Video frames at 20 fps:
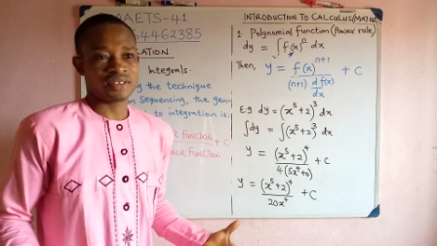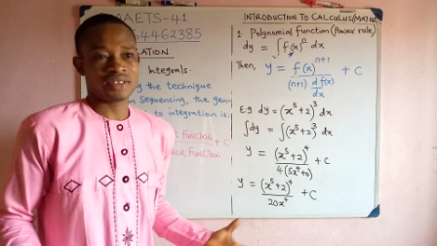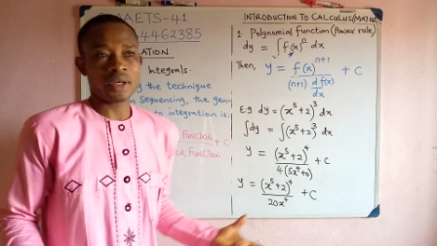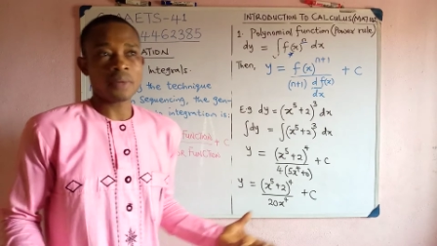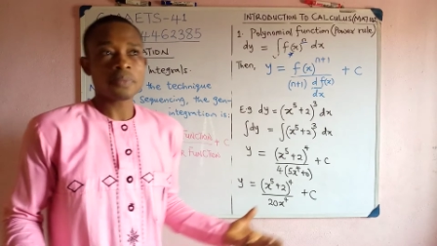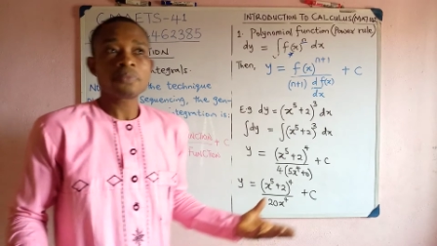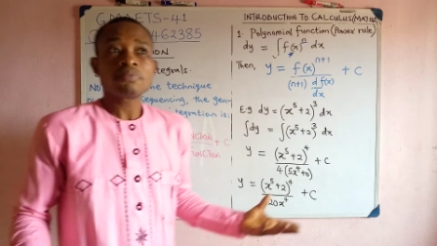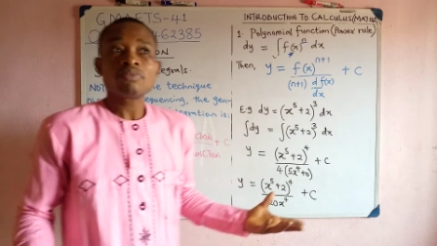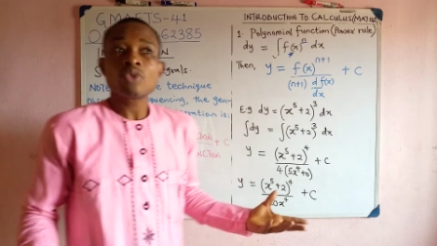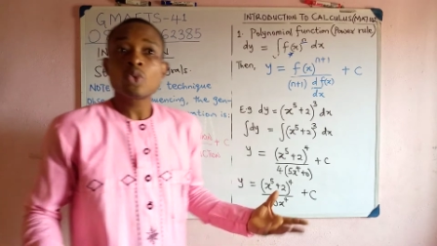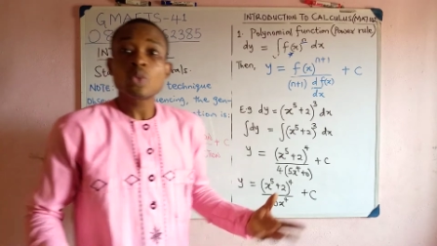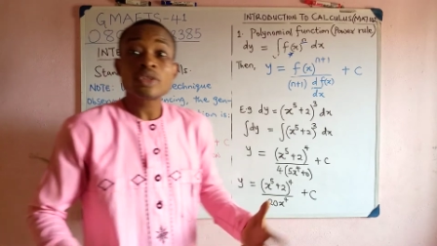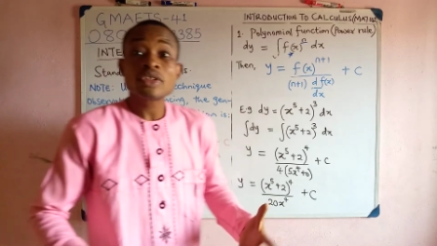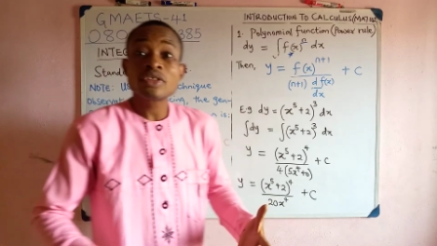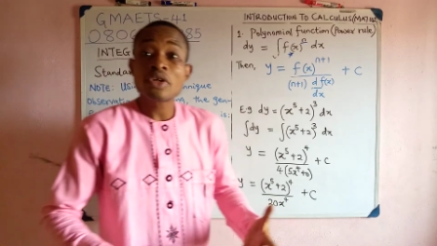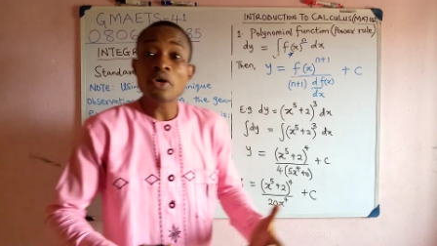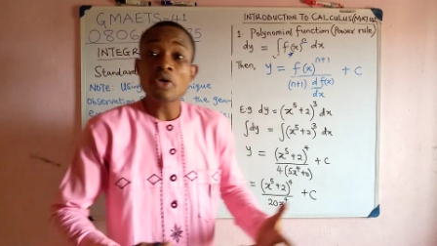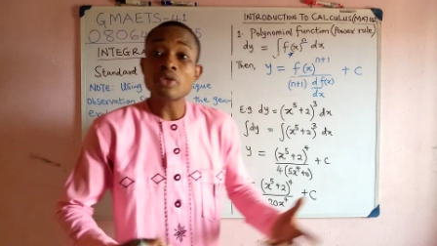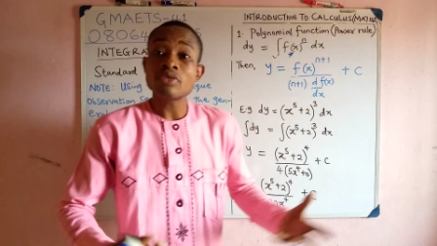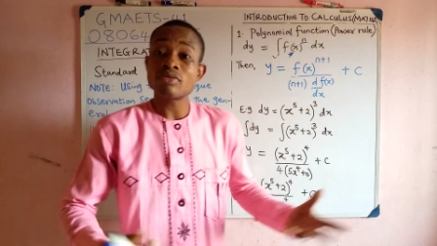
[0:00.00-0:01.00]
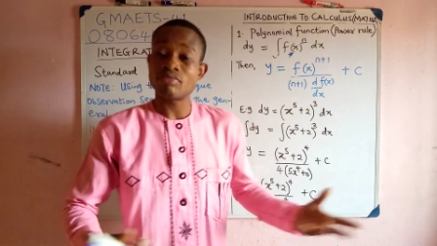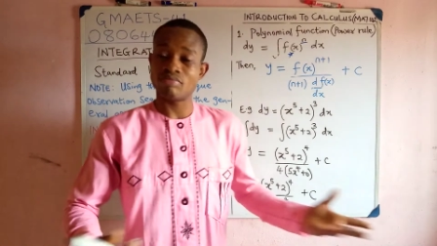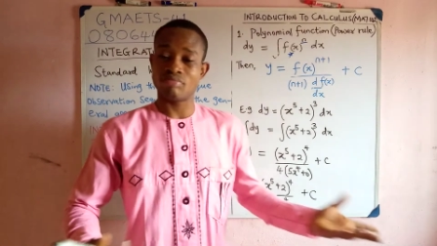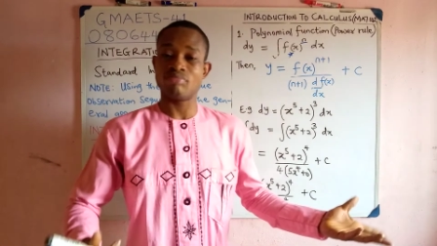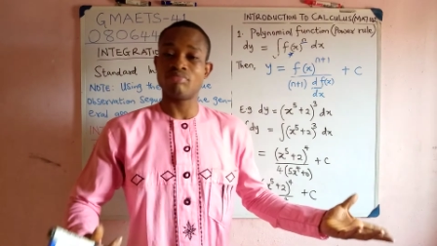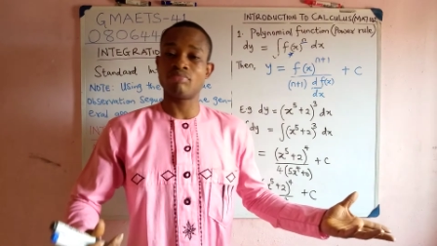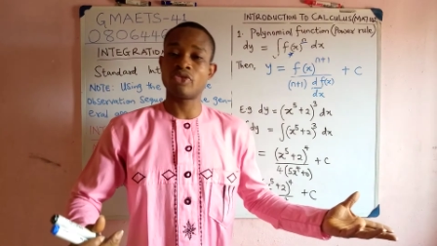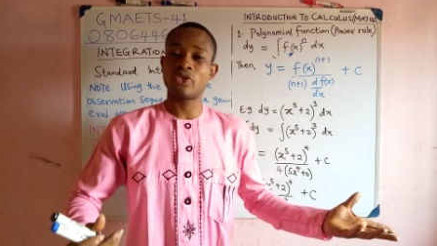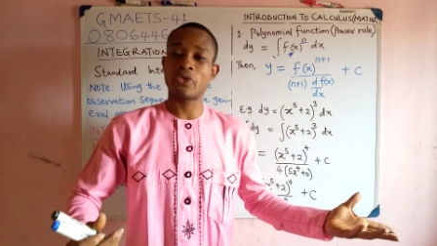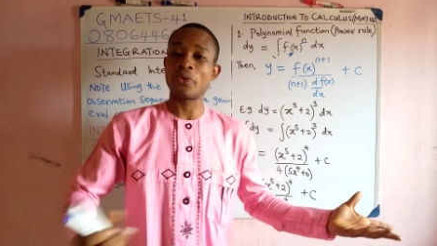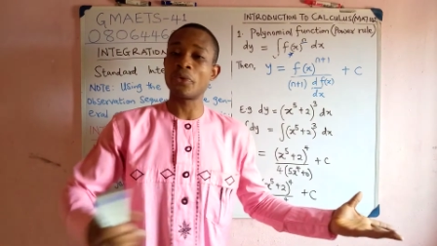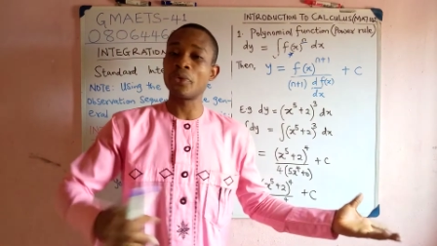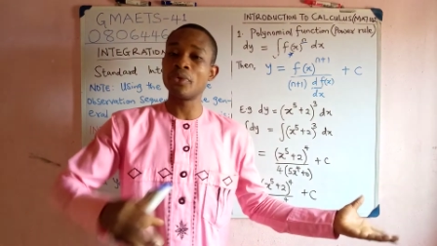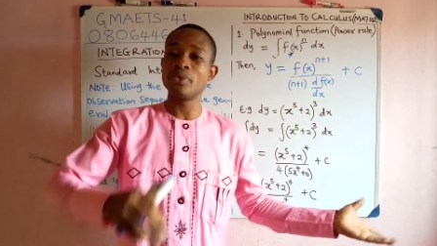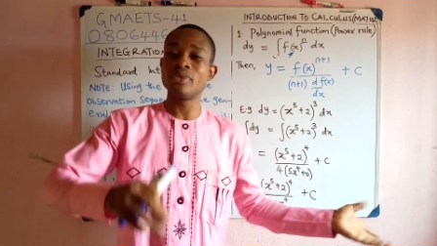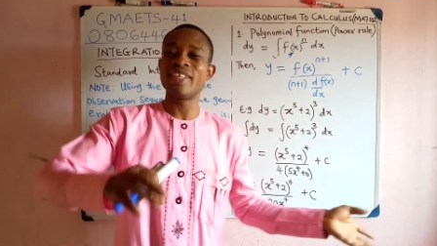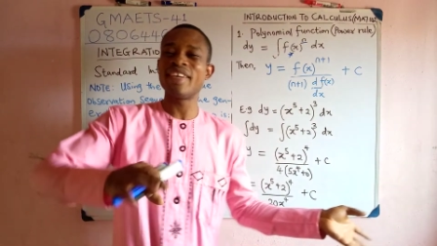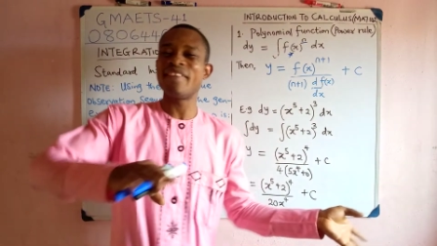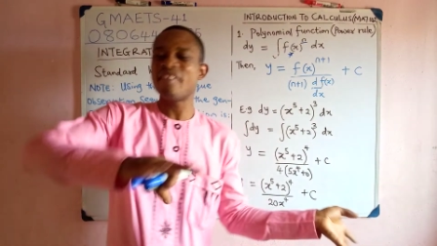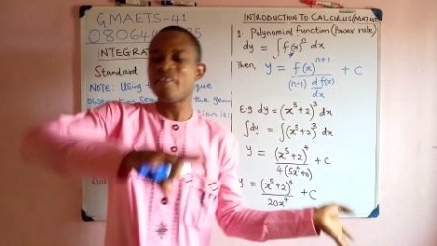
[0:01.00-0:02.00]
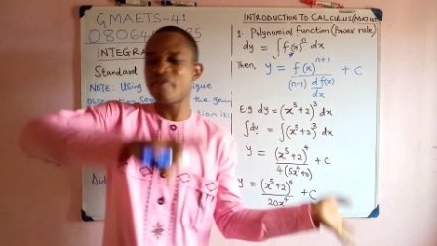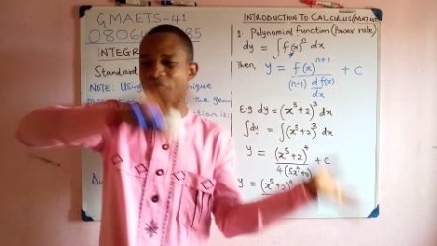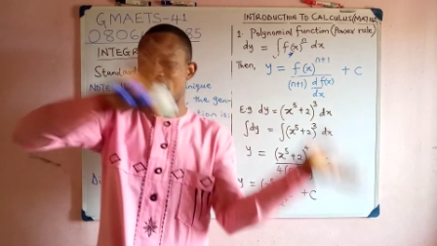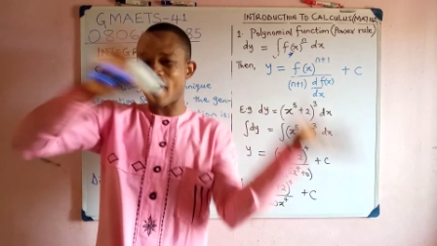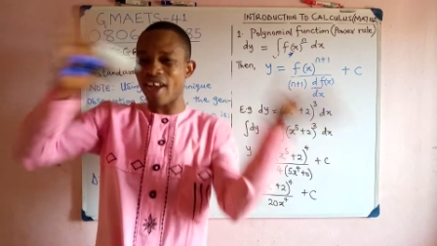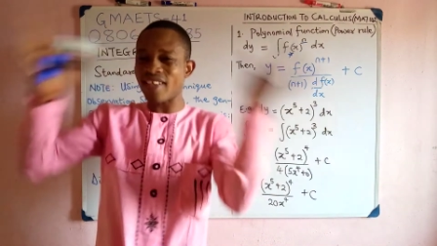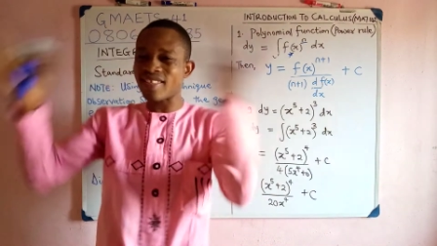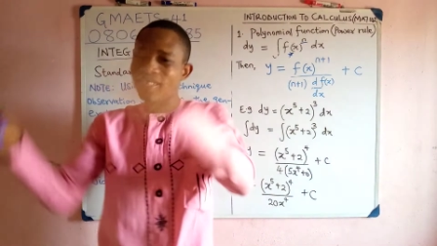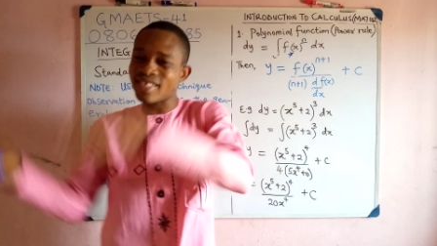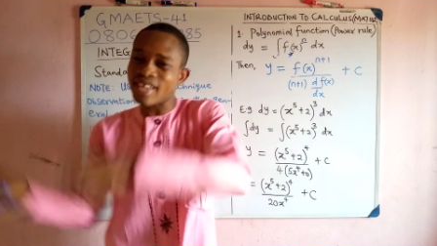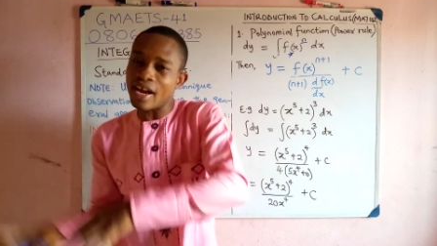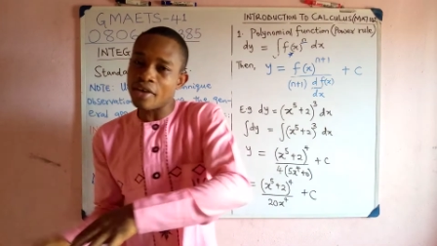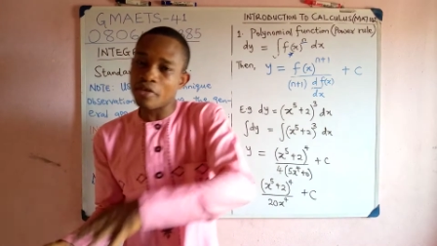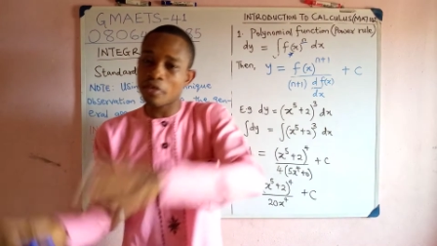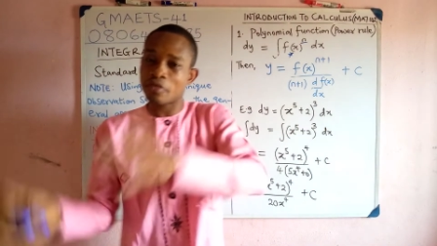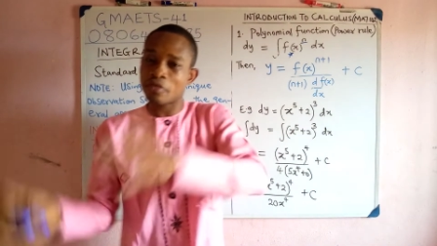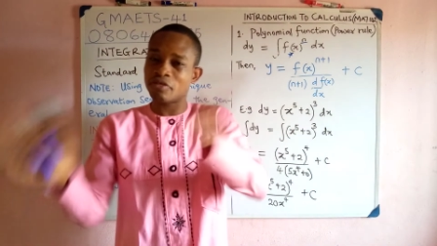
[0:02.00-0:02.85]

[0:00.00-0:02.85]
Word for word: Some would go through the reversal